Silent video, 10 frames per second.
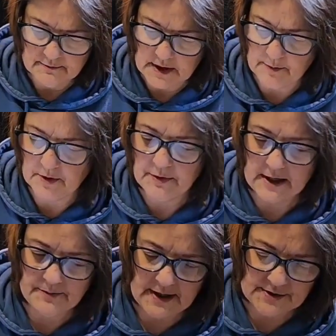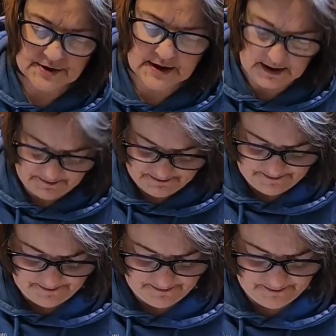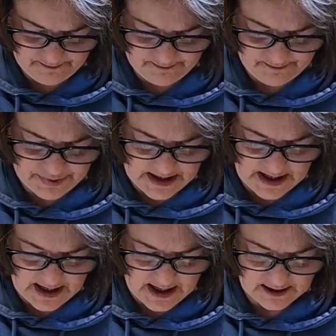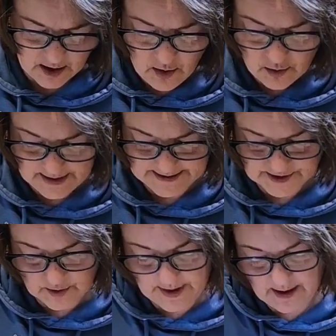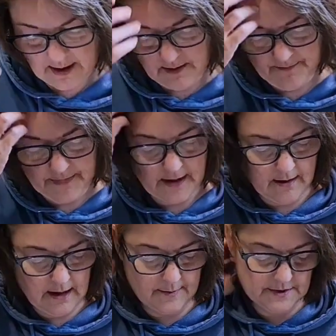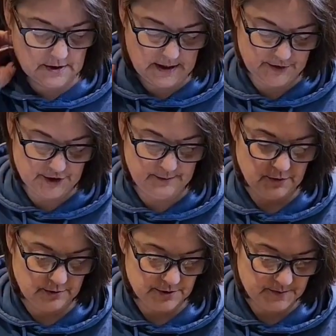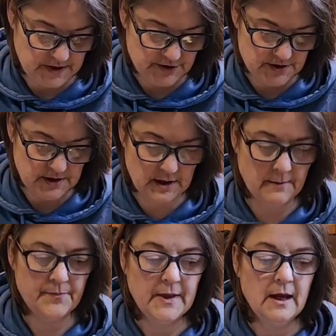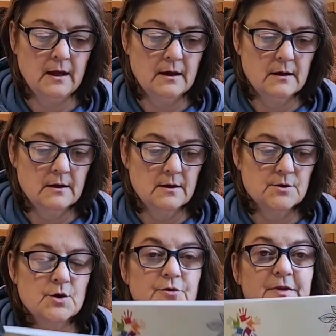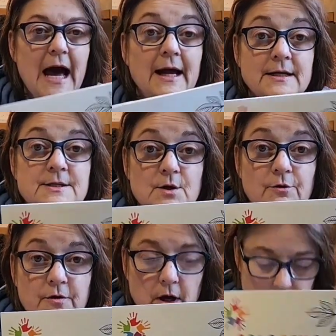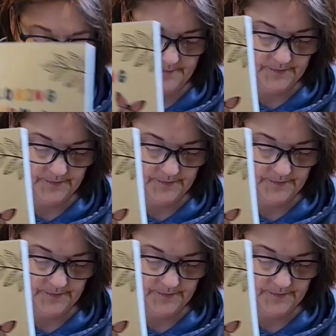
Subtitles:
a couple of blank pages in the back. Oh, okay. So Amazon actually put those pages in there. So that is so fun.